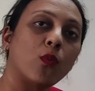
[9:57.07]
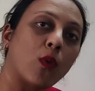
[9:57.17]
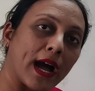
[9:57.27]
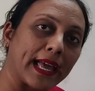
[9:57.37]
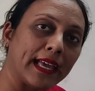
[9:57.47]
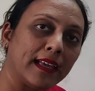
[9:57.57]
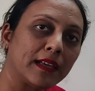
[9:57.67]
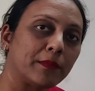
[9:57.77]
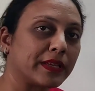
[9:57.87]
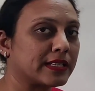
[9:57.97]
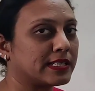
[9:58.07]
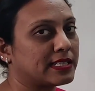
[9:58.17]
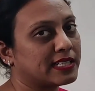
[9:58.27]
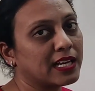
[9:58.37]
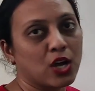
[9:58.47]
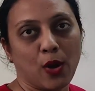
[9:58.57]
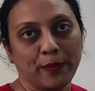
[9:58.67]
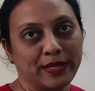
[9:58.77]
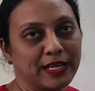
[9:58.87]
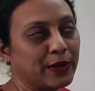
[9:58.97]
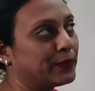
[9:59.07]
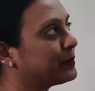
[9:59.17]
Why? Because it's a common noun.